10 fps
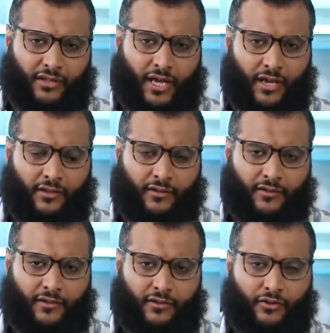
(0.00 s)
Yeah?
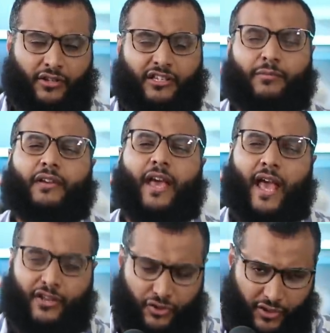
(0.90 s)
You need to be
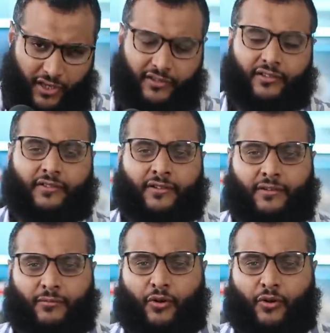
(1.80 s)
educated.